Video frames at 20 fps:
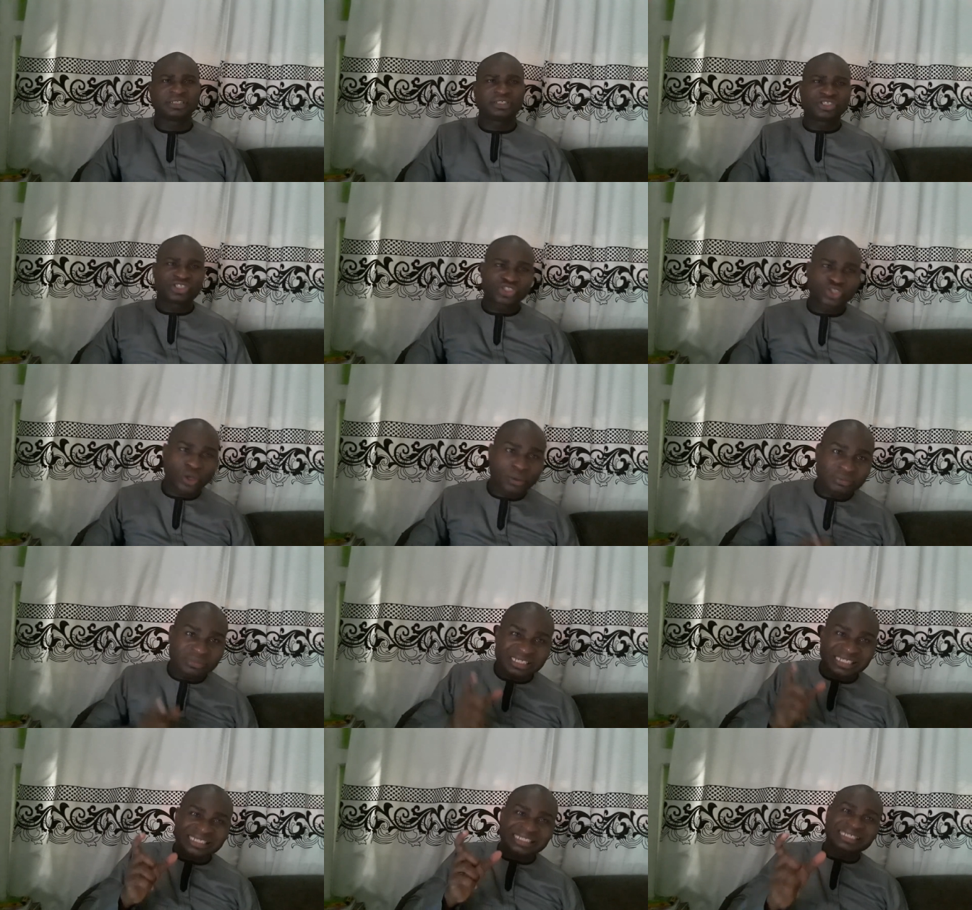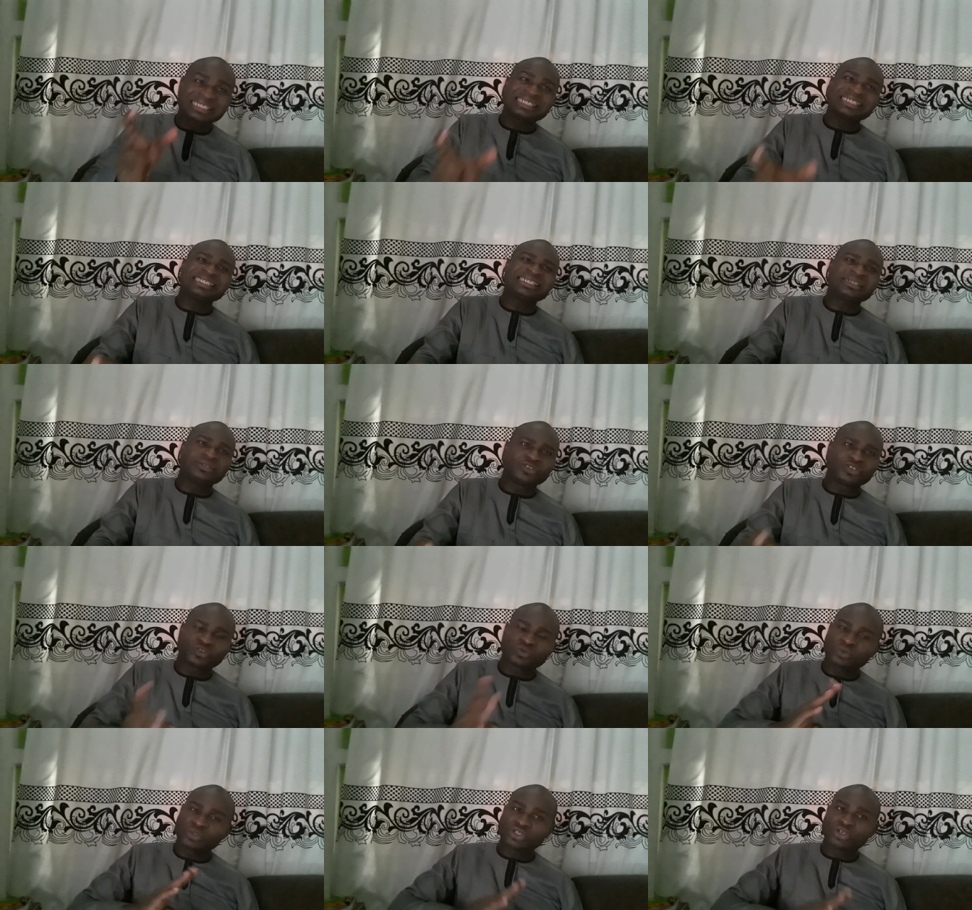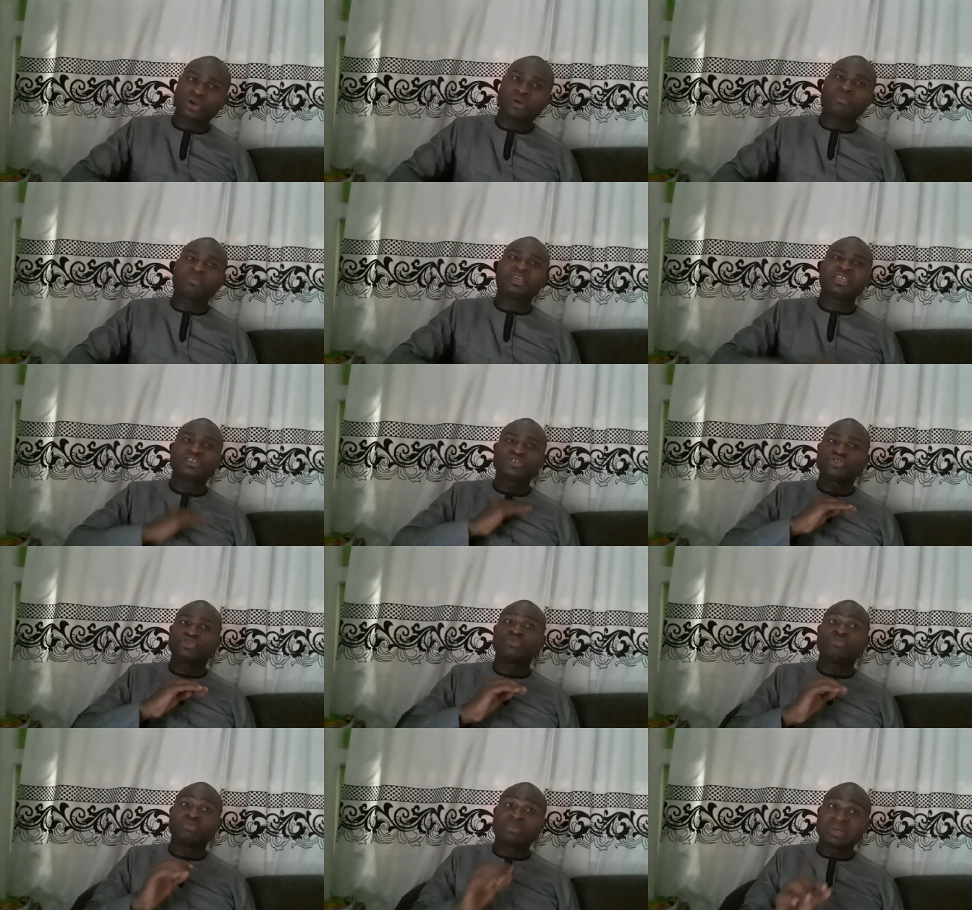Some skills will not make
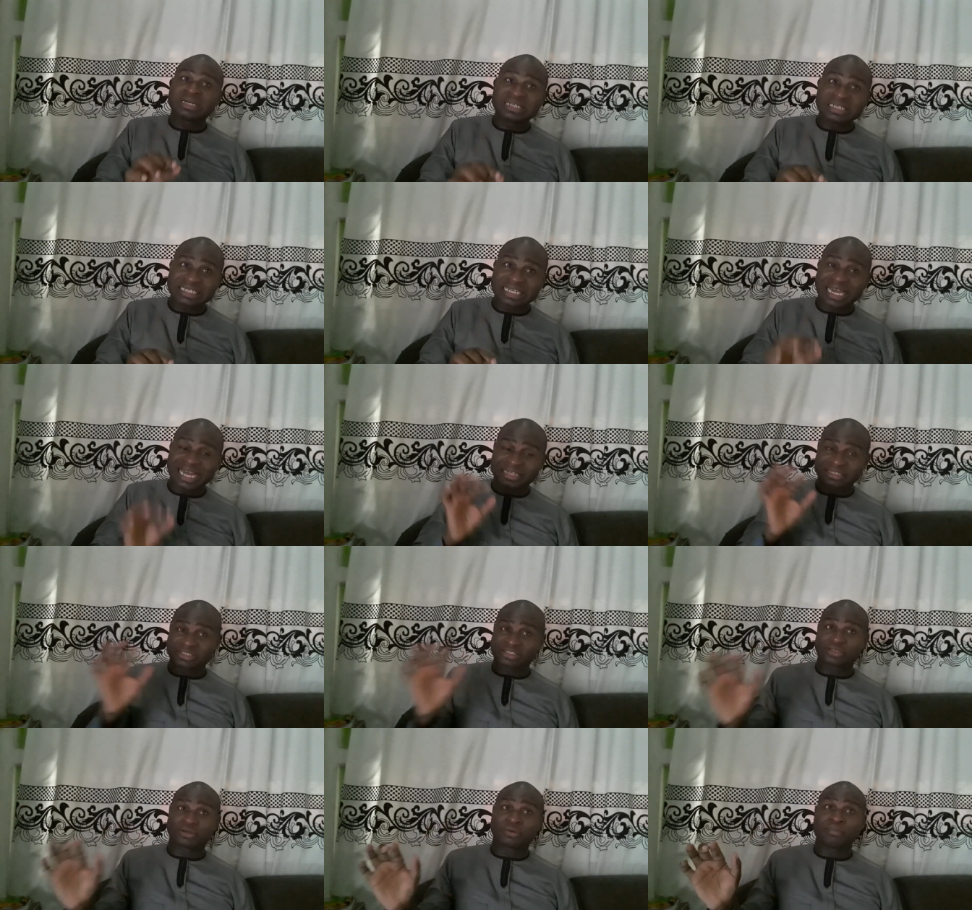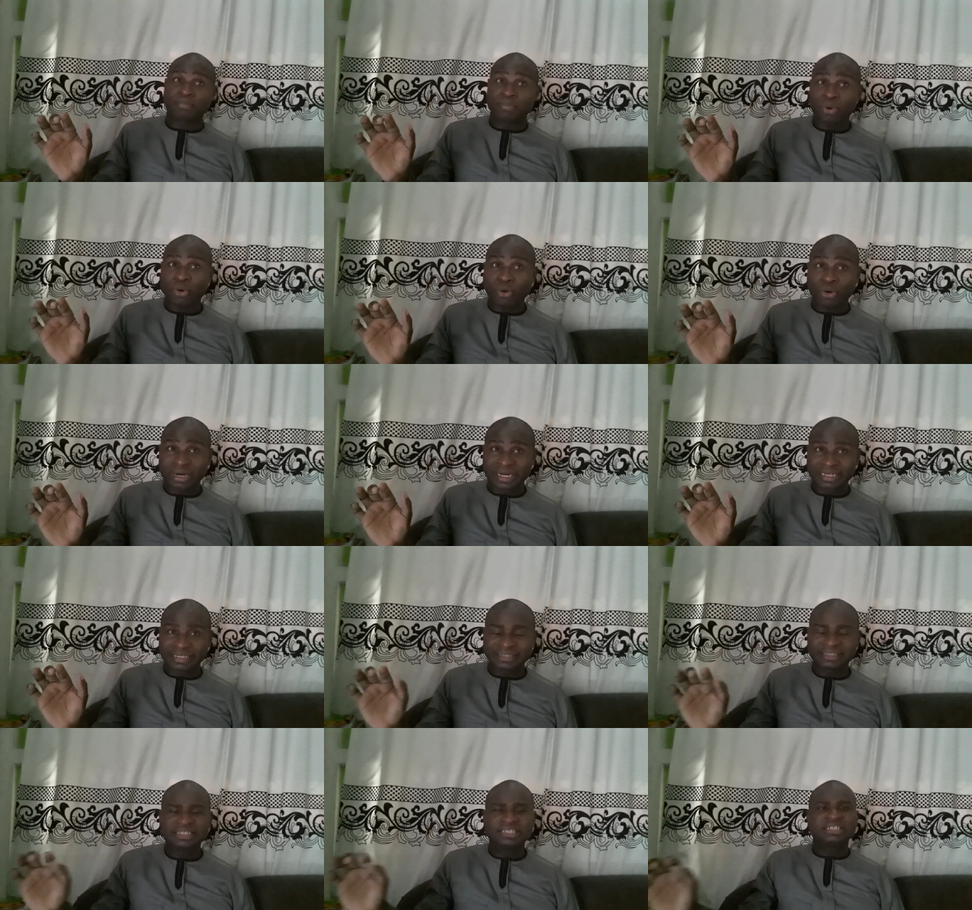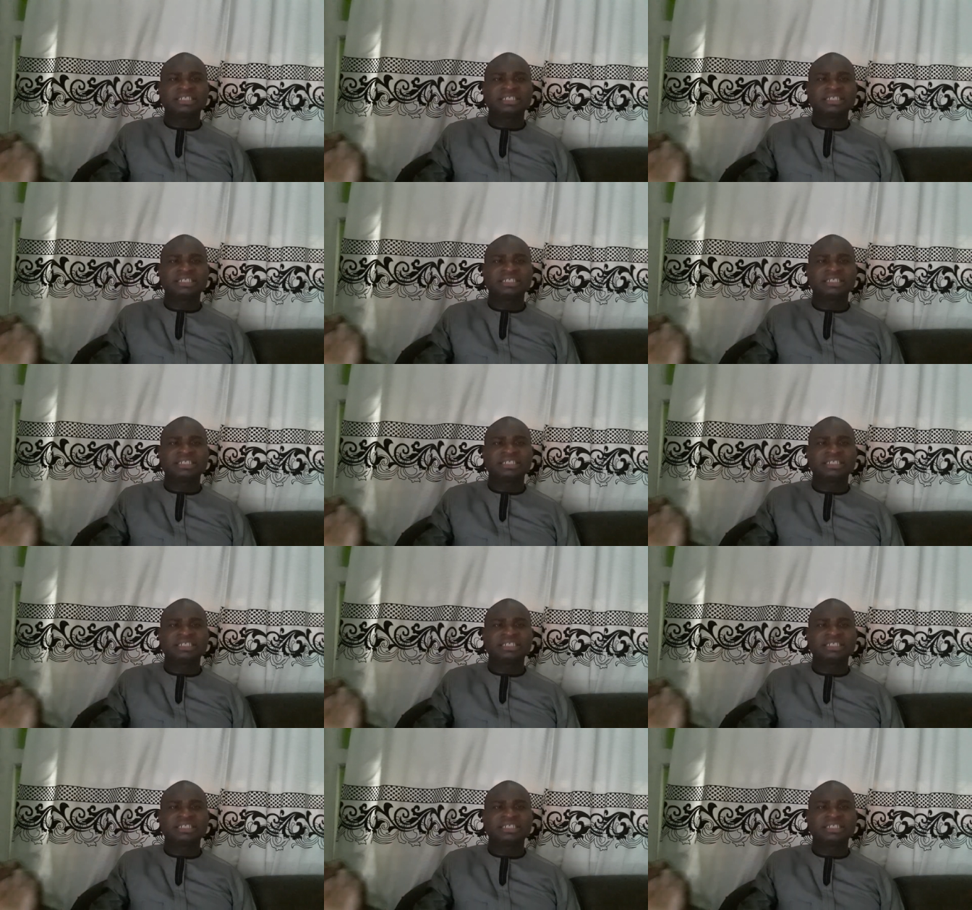you money at some point.